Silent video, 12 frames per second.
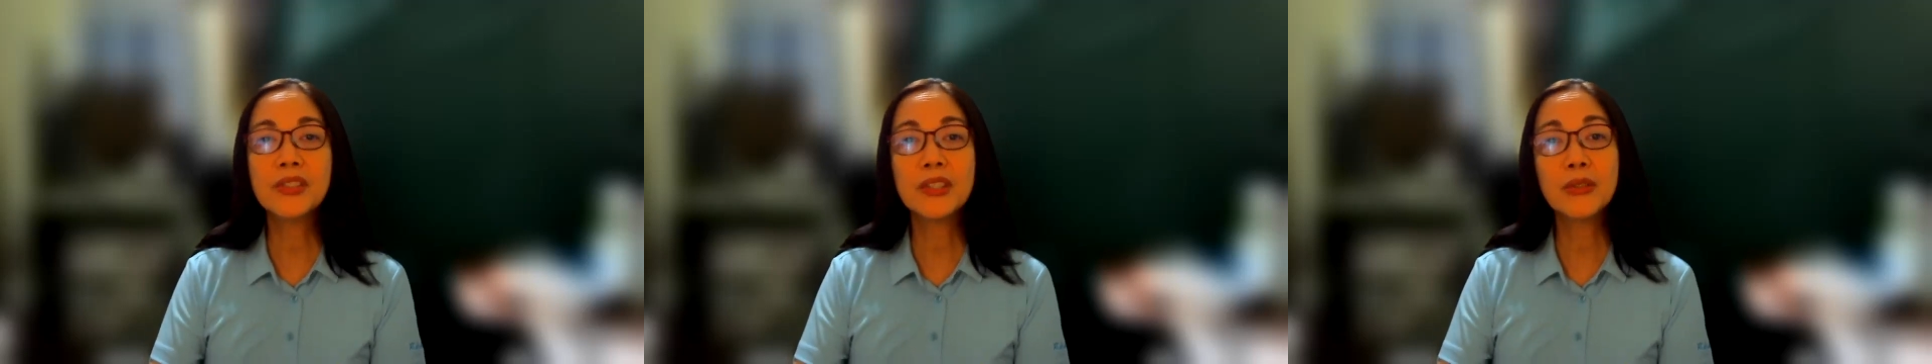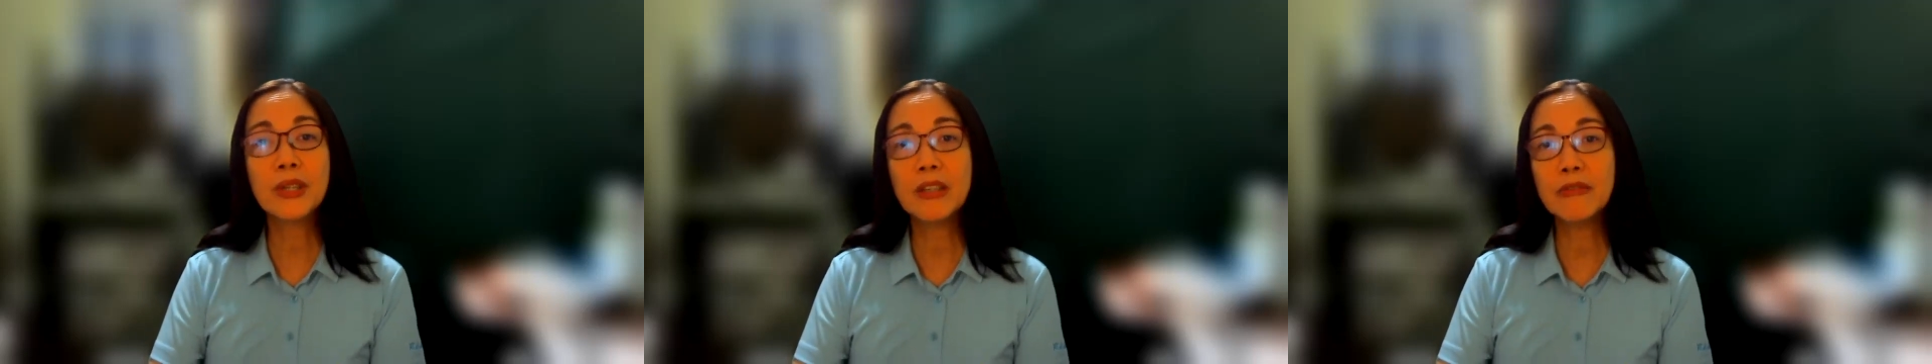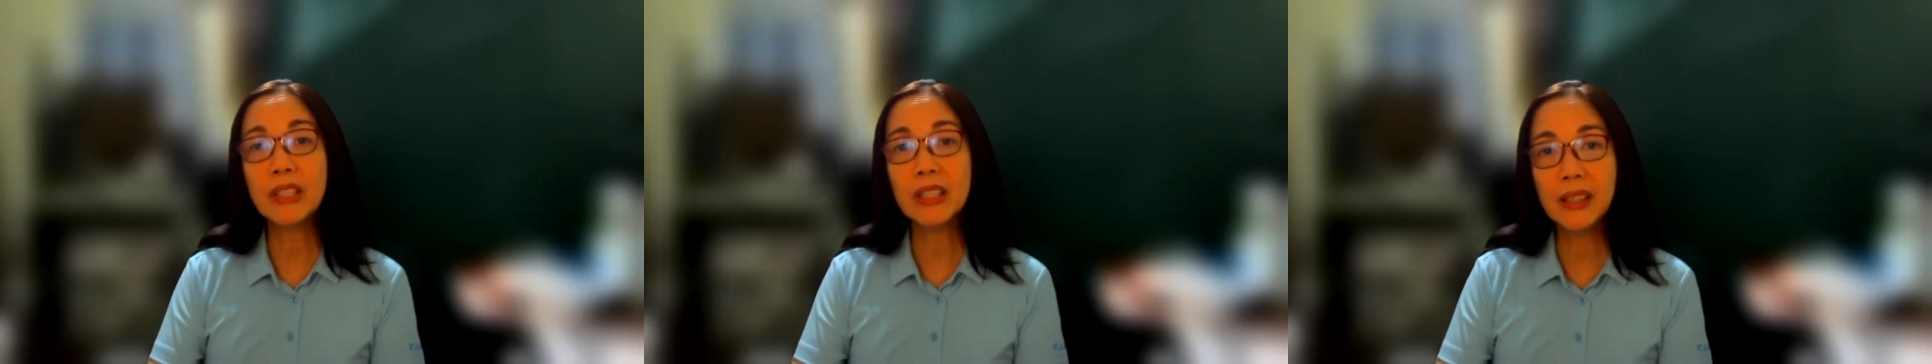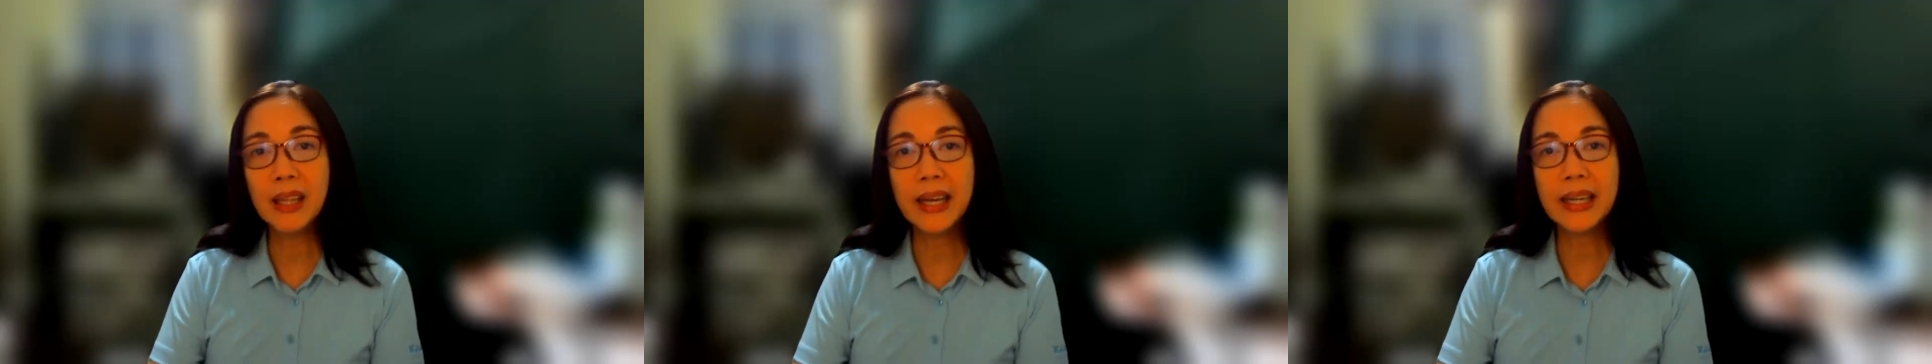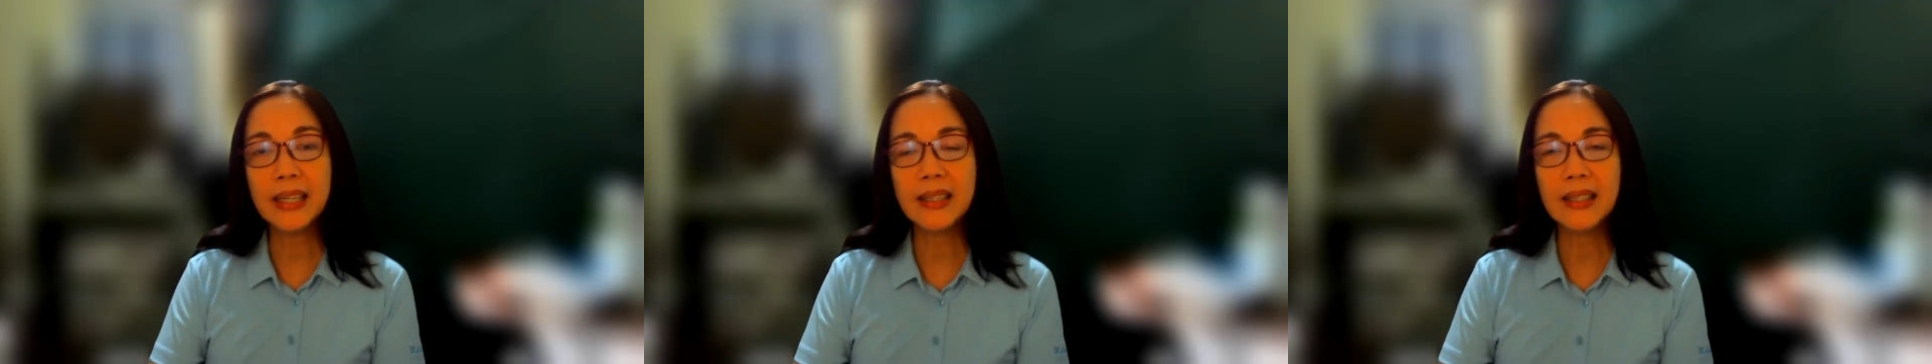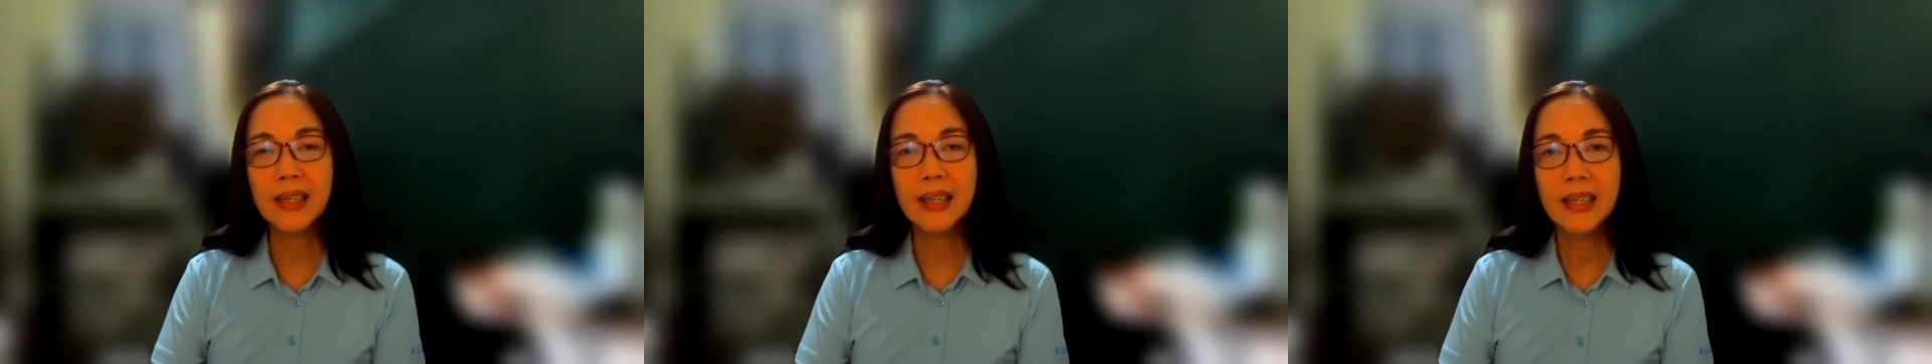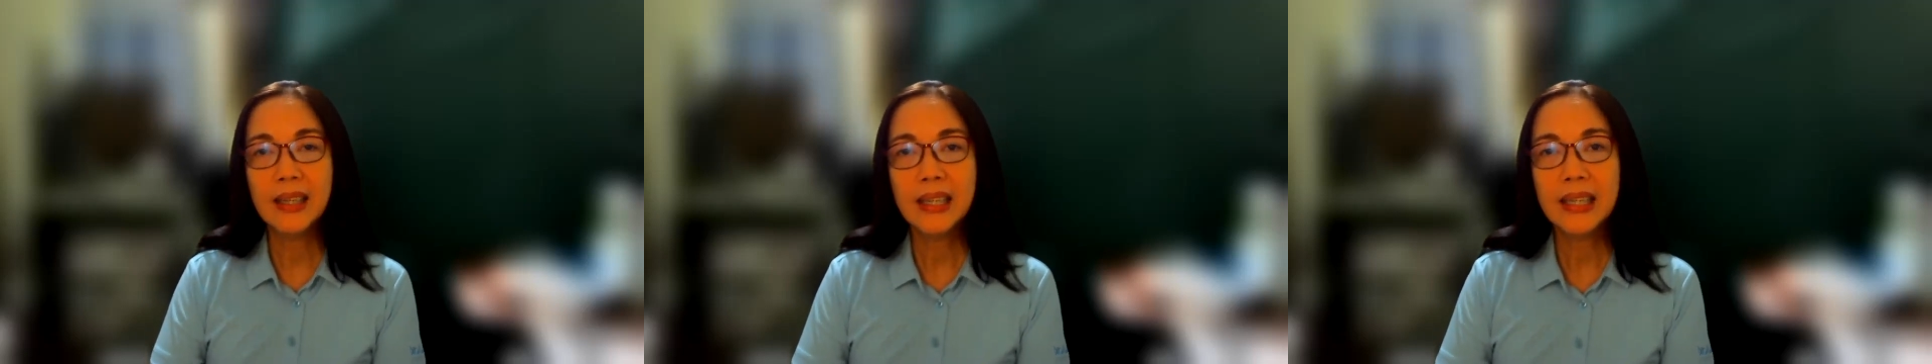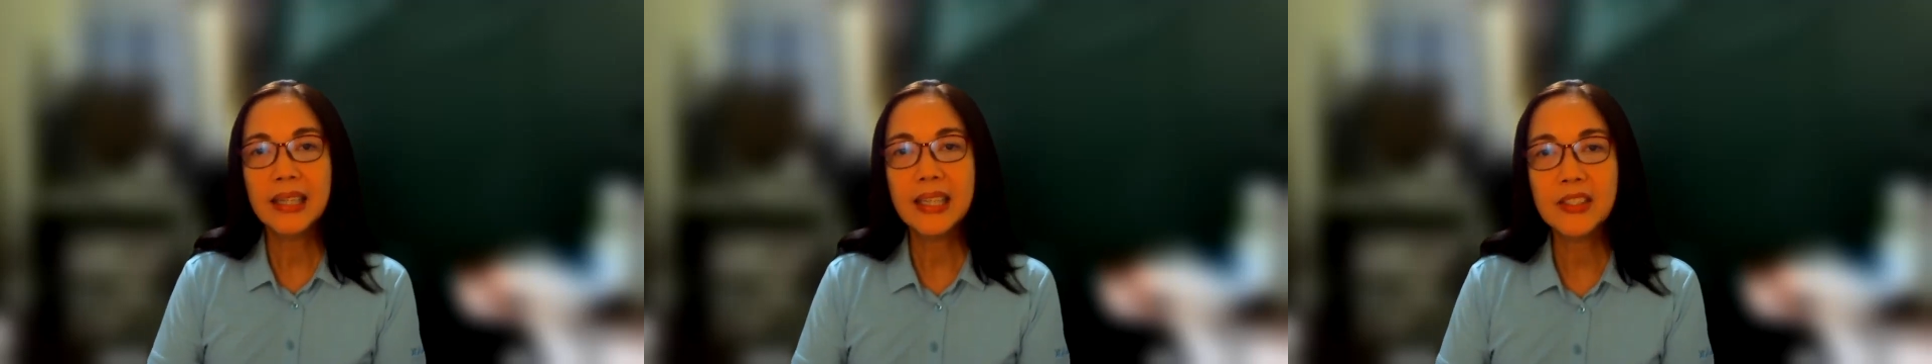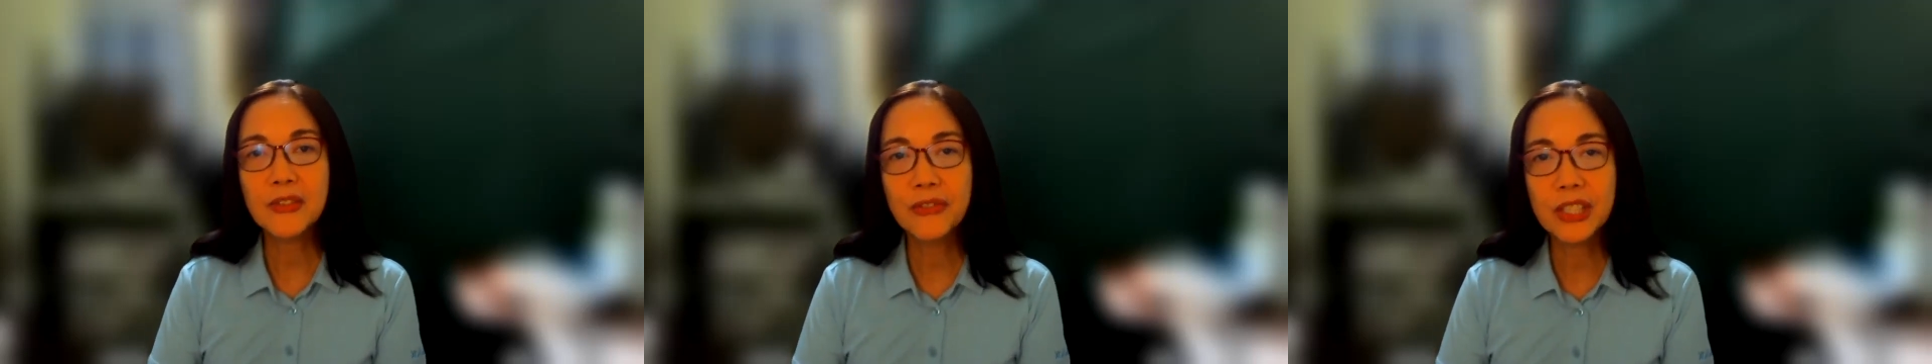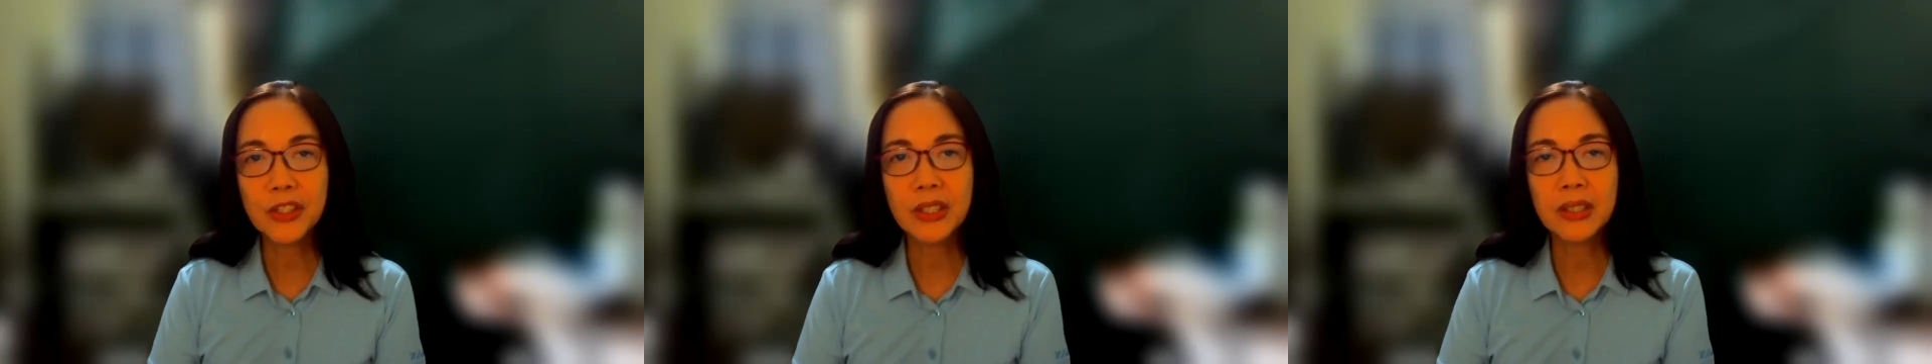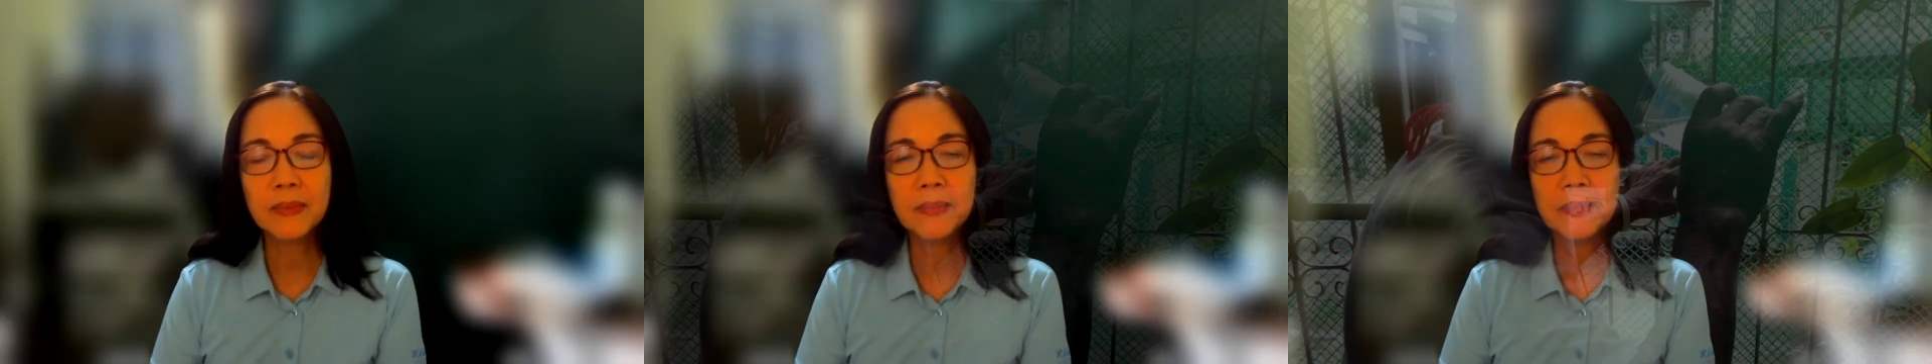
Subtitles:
the grave decline in his vision.